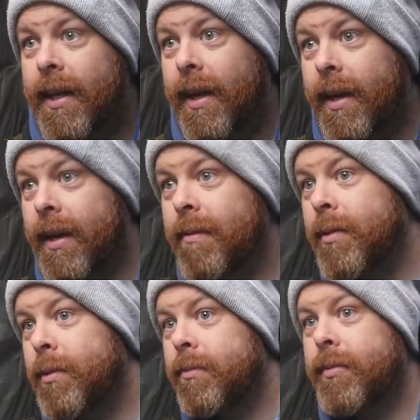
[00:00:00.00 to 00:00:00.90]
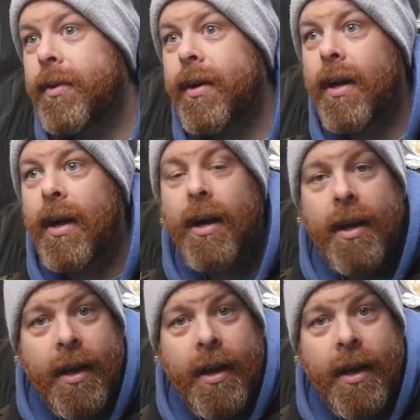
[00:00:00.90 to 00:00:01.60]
I have room for a